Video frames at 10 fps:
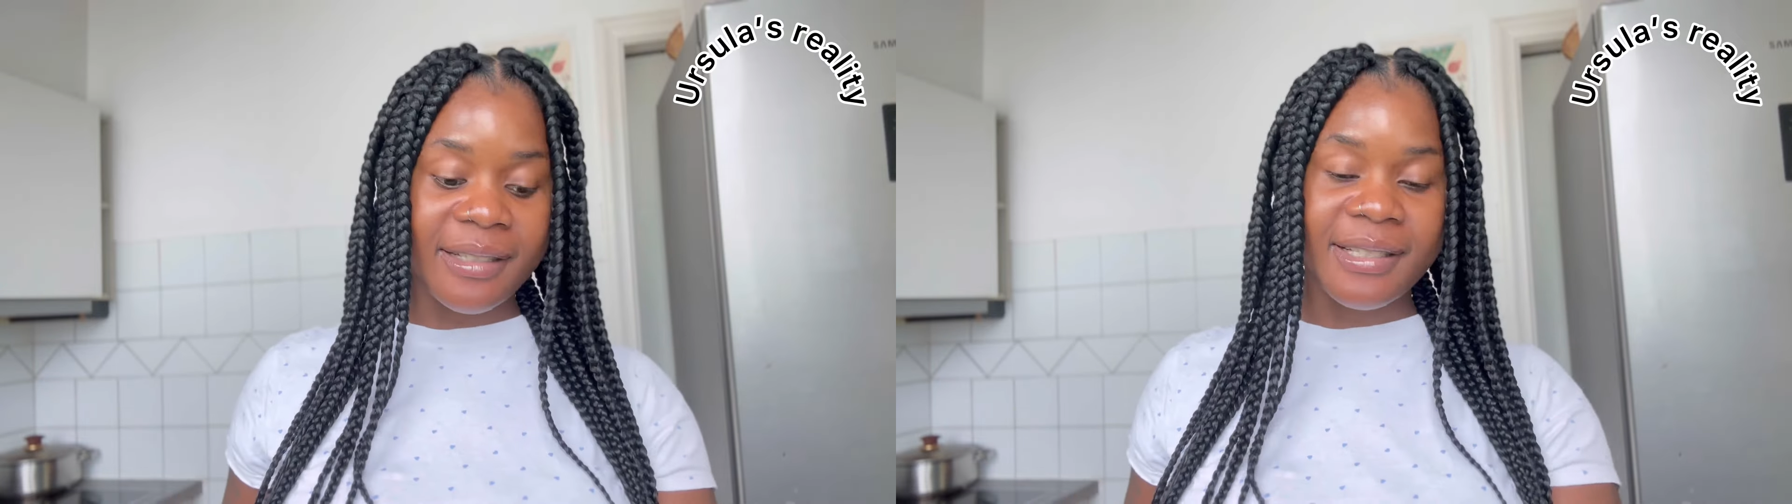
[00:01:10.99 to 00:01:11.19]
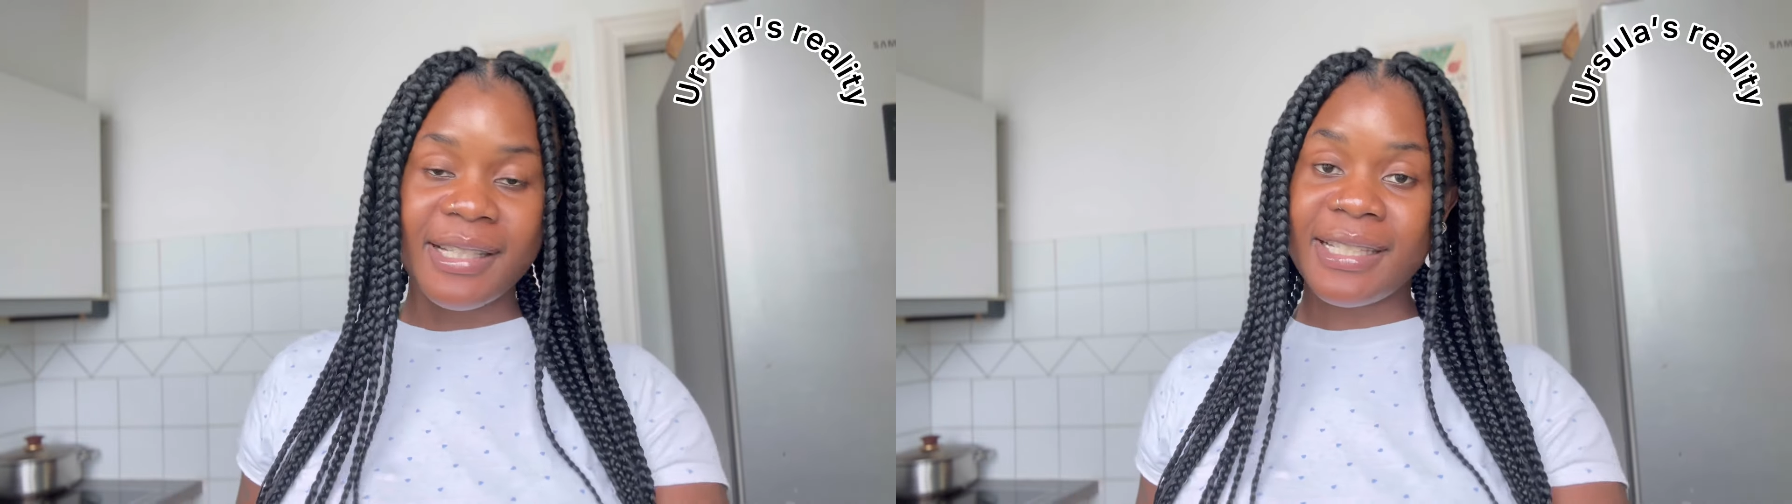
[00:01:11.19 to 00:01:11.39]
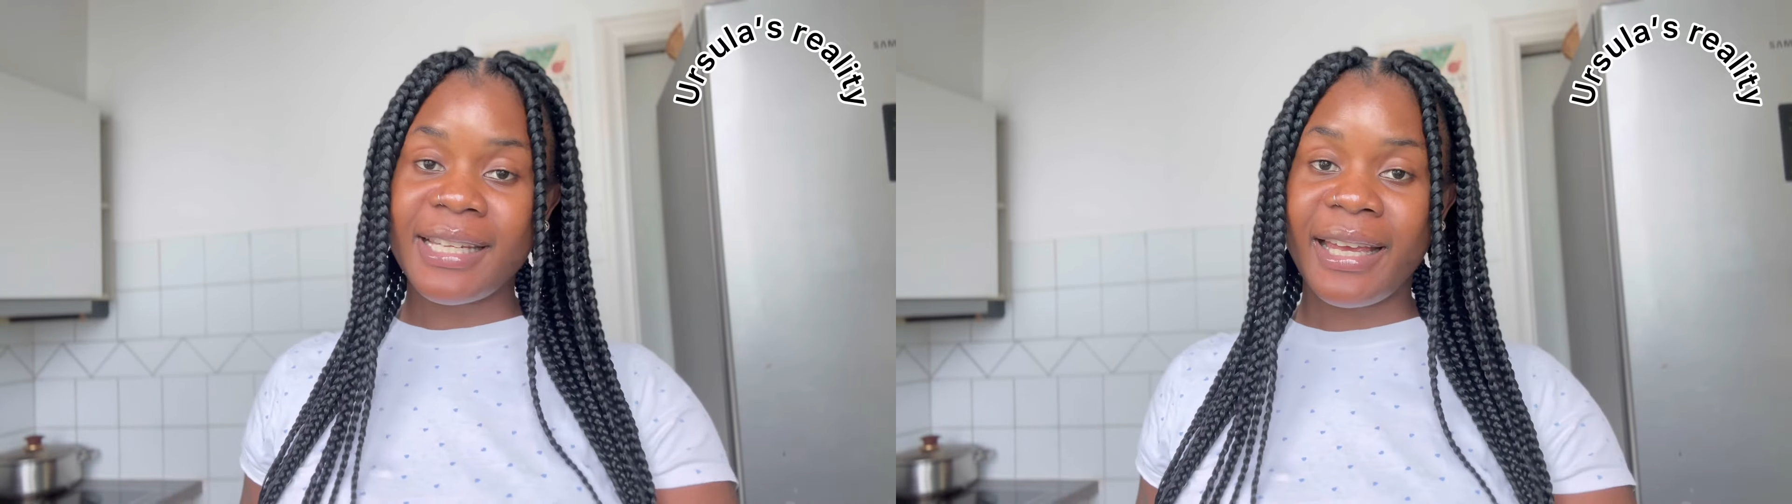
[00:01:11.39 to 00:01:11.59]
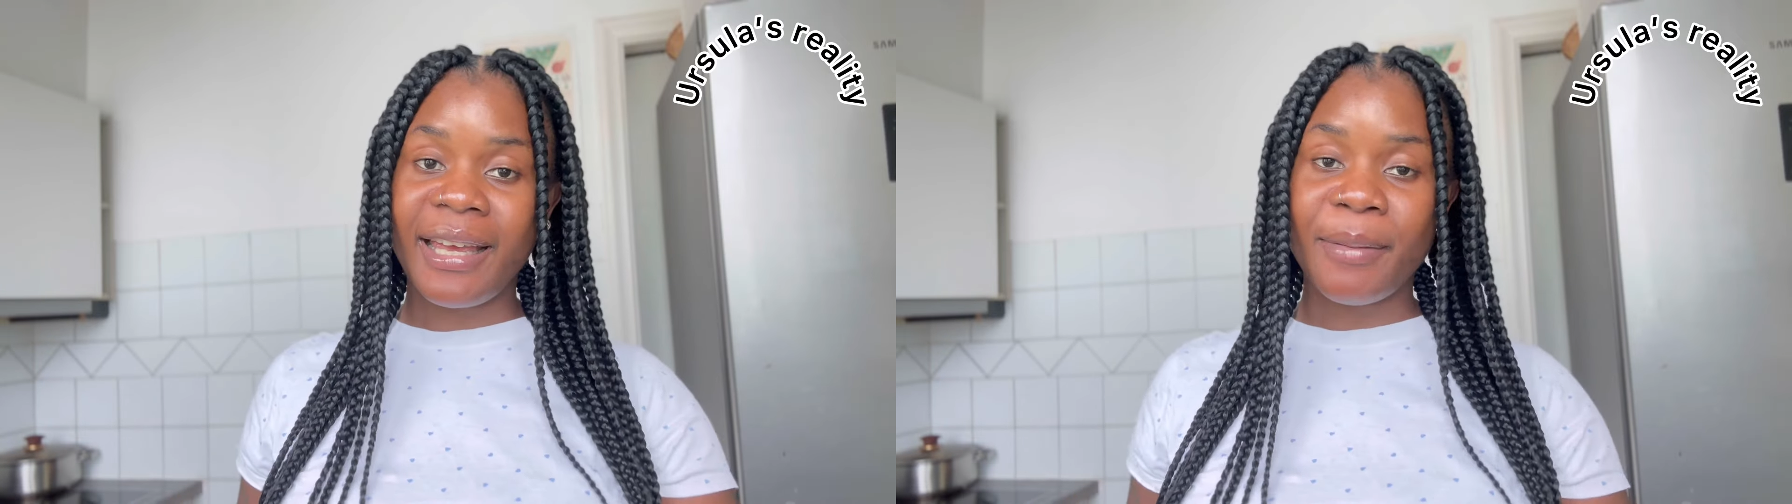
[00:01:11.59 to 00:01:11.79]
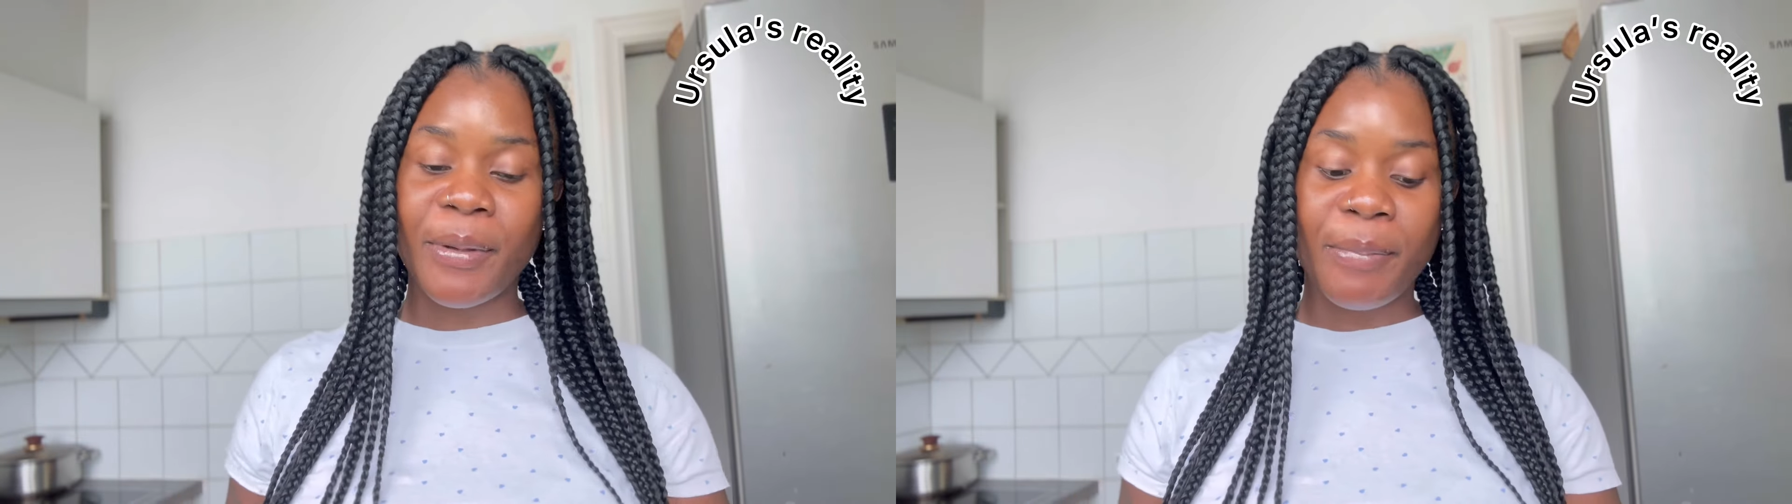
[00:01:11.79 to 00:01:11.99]
Also today,
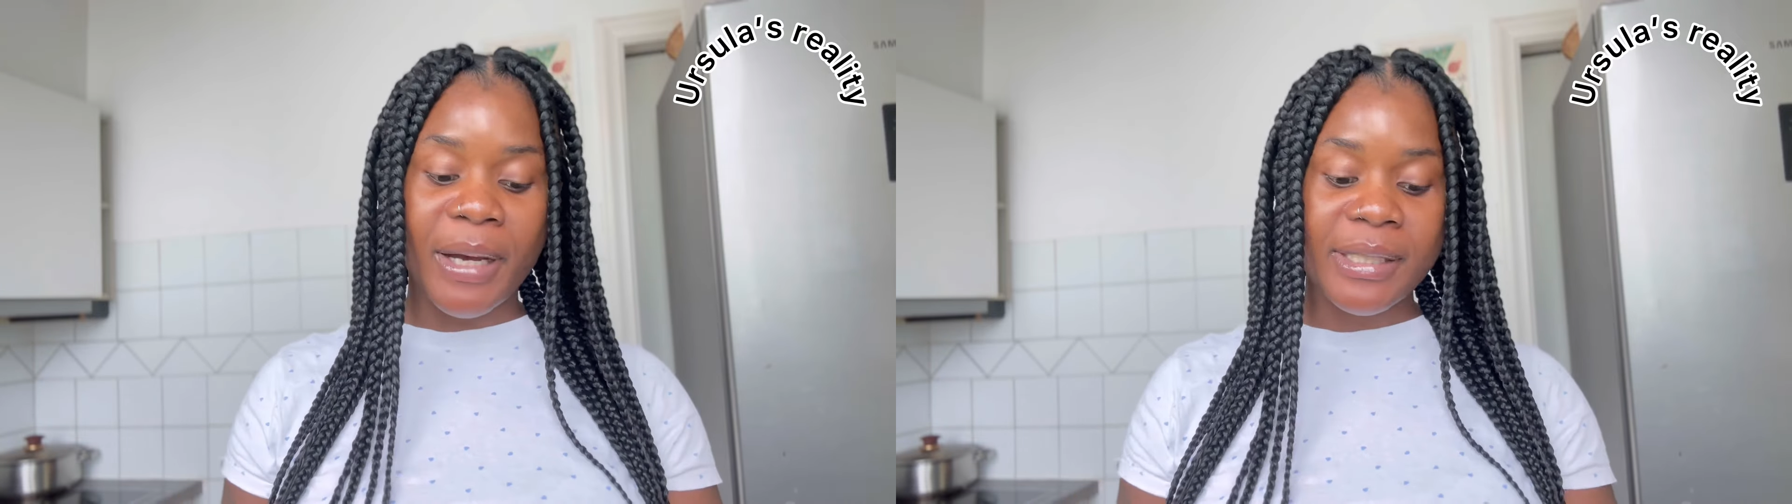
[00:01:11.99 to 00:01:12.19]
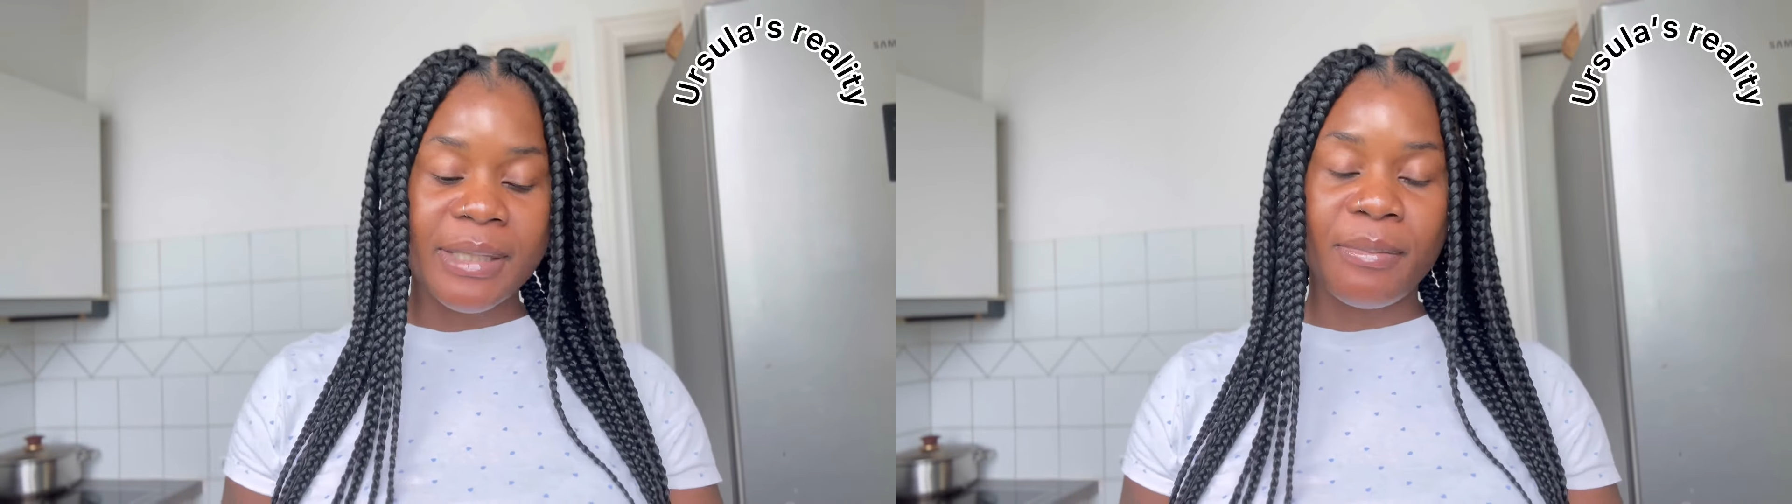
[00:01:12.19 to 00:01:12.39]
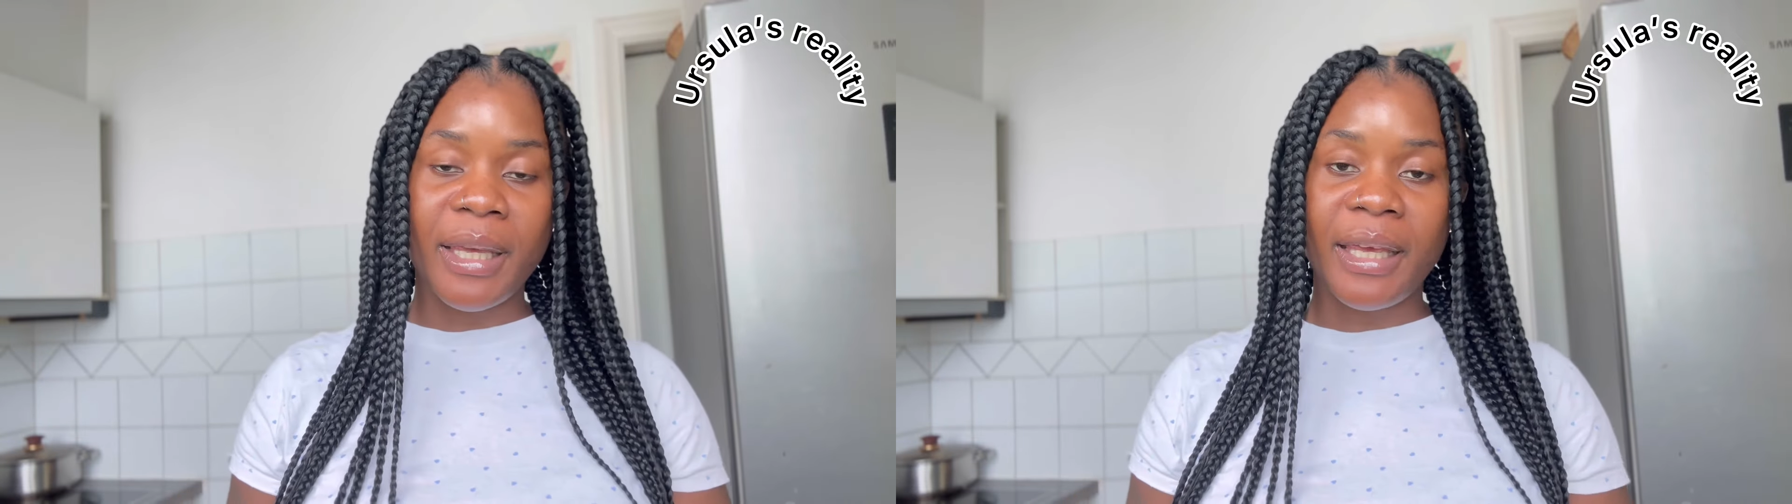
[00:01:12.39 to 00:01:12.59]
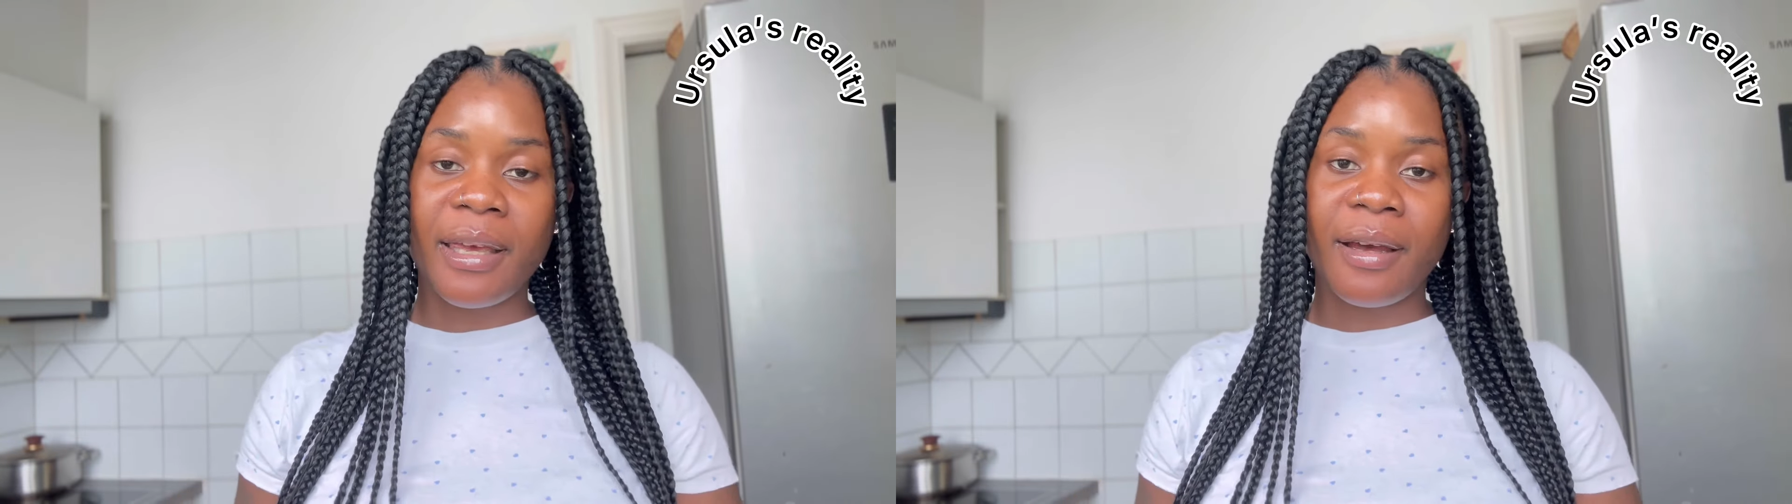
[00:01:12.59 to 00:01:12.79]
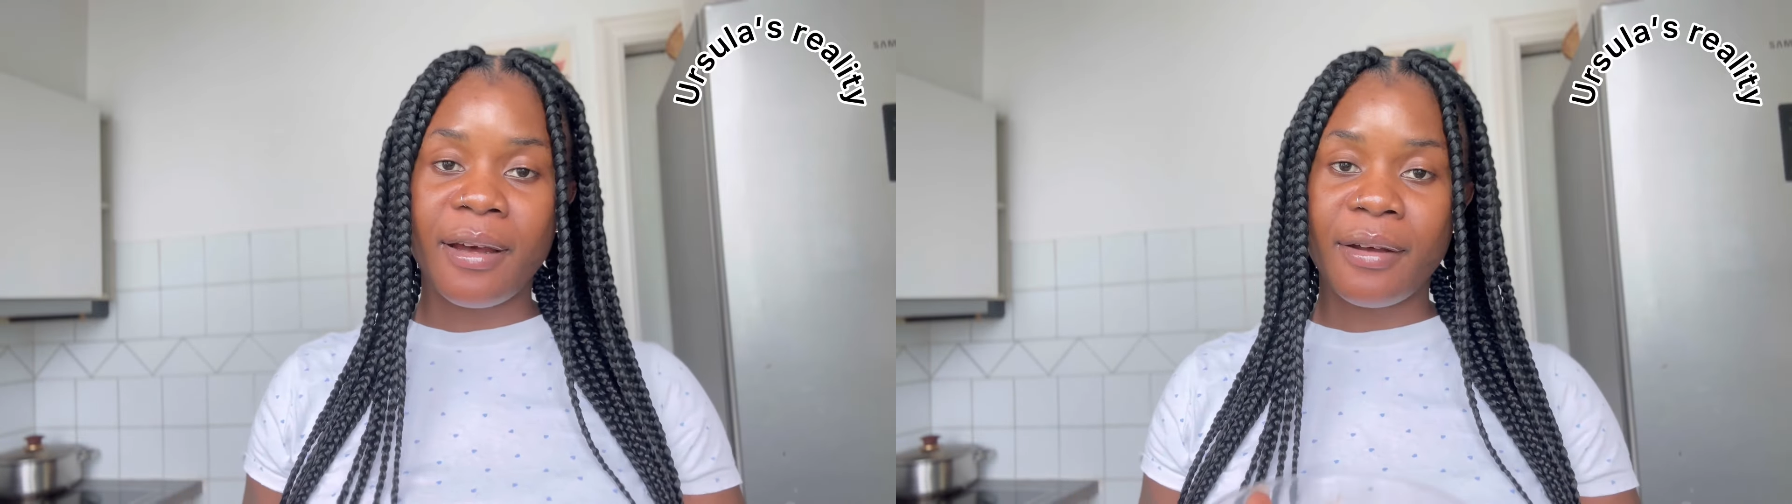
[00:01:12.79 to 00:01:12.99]
I'm about to
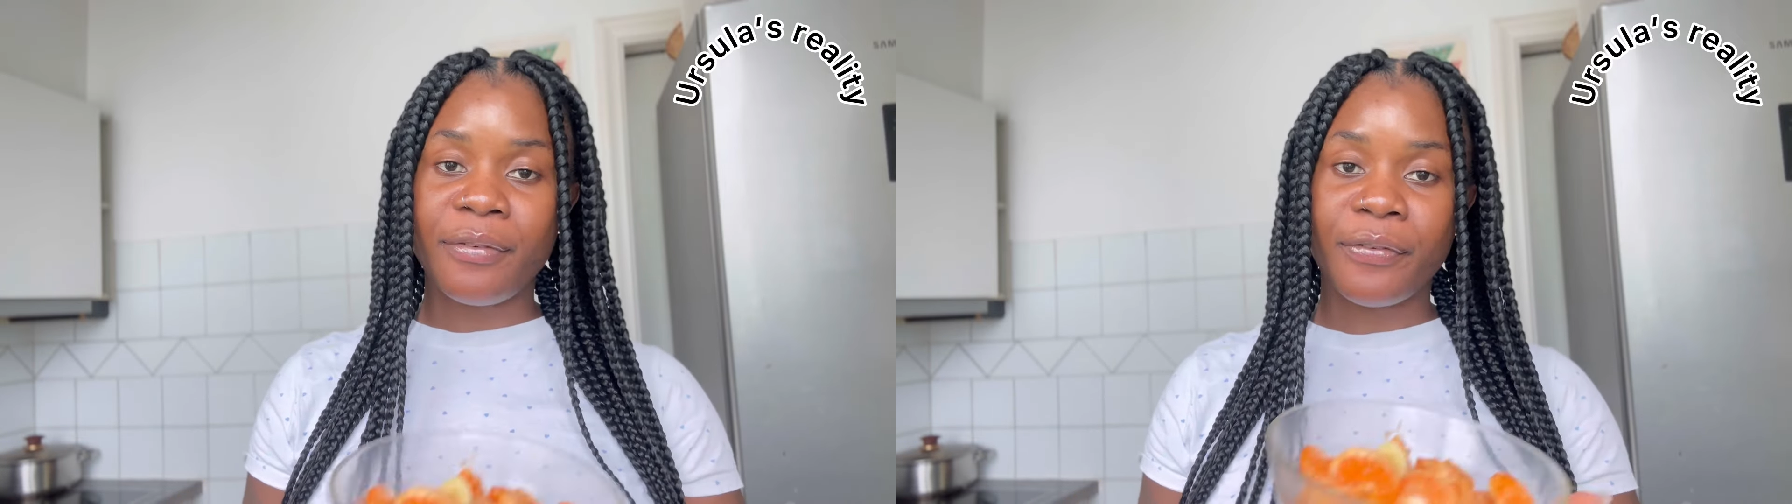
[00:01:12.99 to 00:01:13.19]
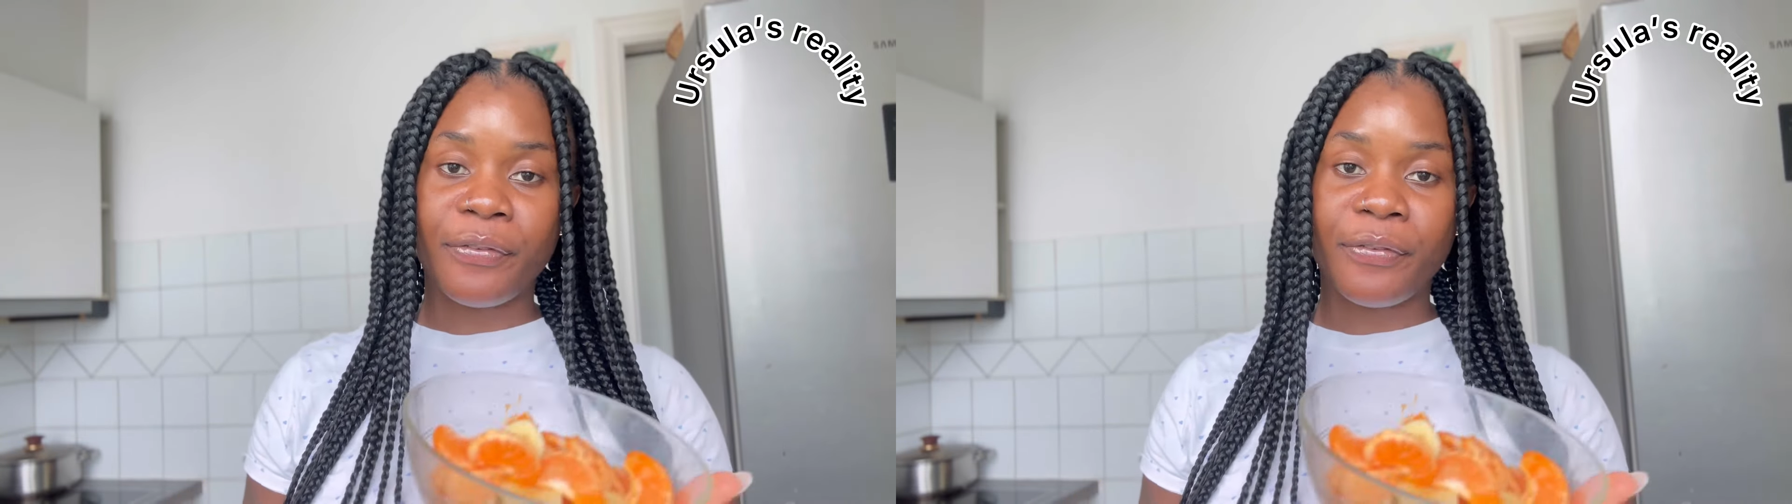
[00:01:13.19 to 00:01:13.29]
make a